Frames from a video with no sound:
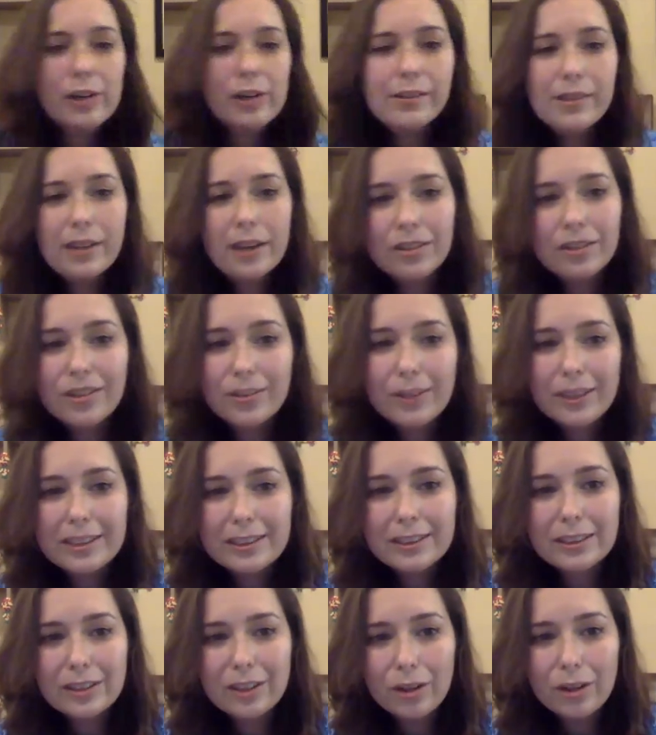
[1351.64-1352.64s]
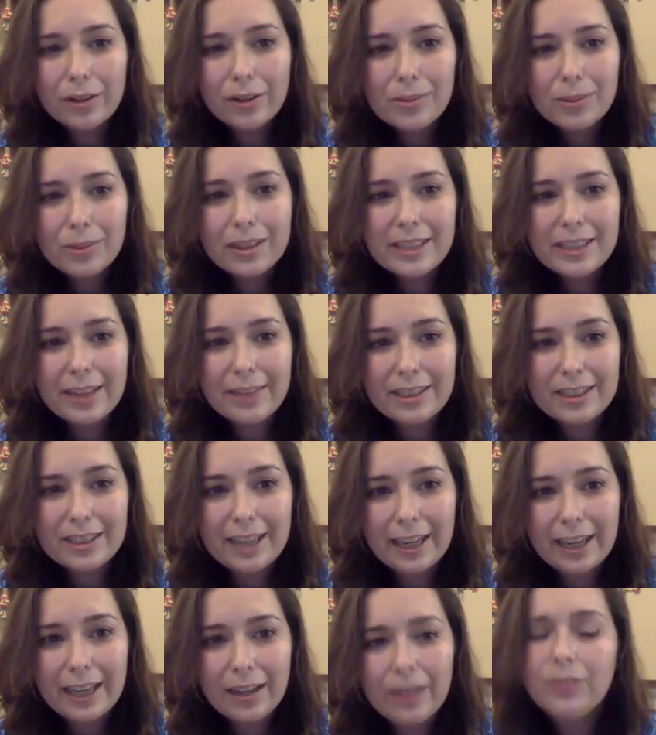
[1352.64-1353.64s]
I also wanted to have a
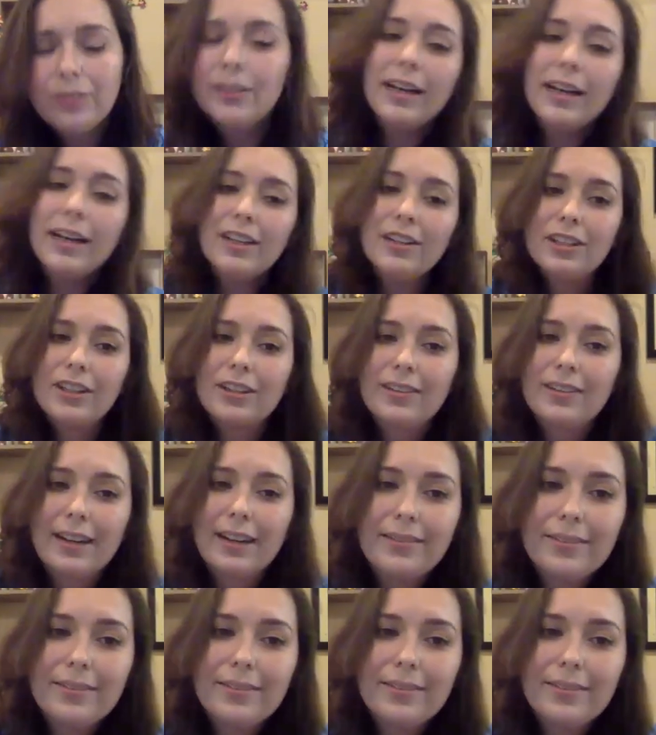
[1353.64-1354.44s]
diary. Oh, well, I don't know.